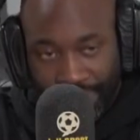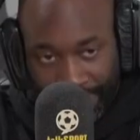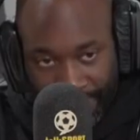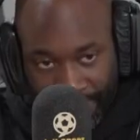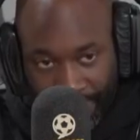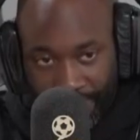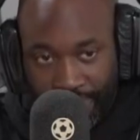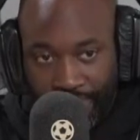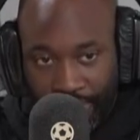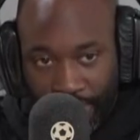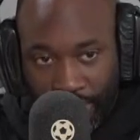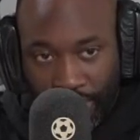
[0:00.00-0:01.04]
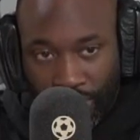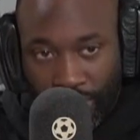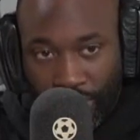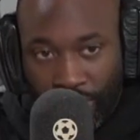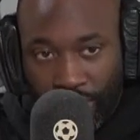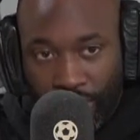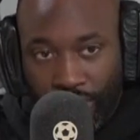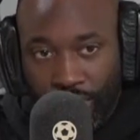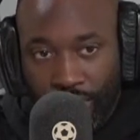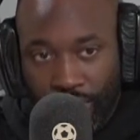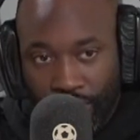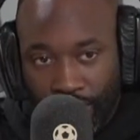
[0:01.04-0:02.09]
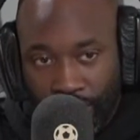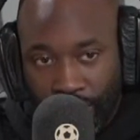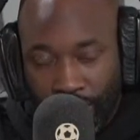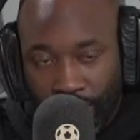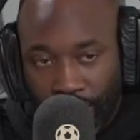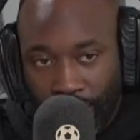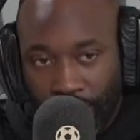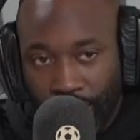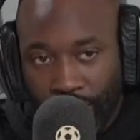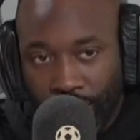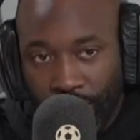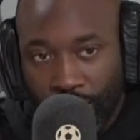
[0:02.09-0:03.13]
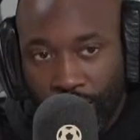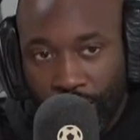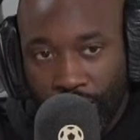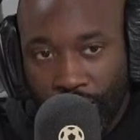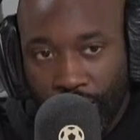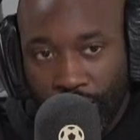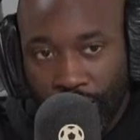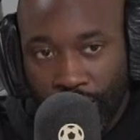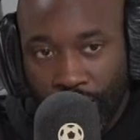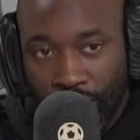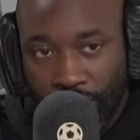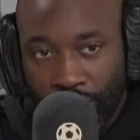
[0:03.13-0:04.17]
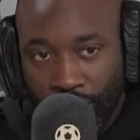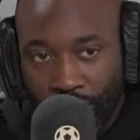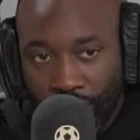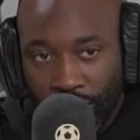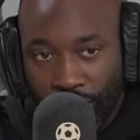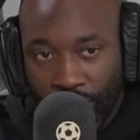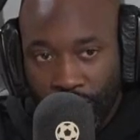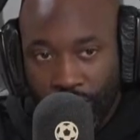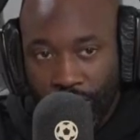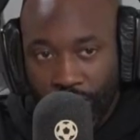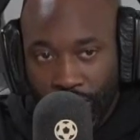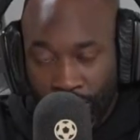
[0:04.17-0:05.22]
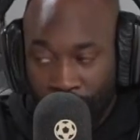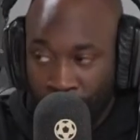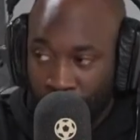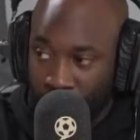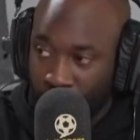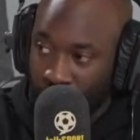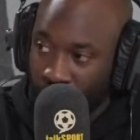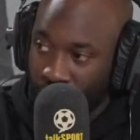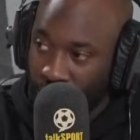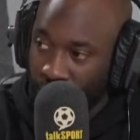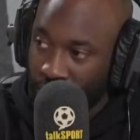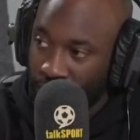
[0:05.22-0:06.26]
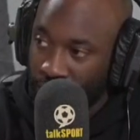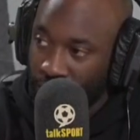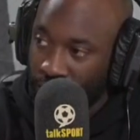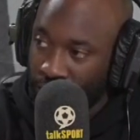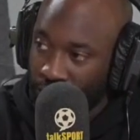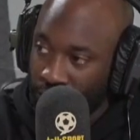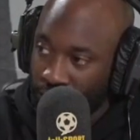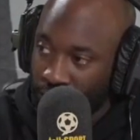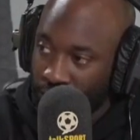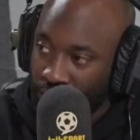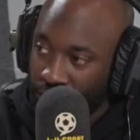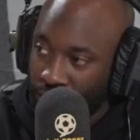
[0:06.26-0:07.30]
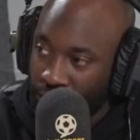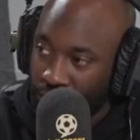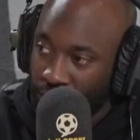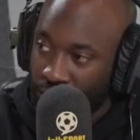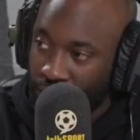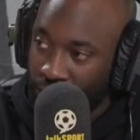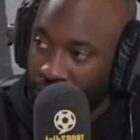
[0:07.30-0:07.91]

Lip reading: [no speech]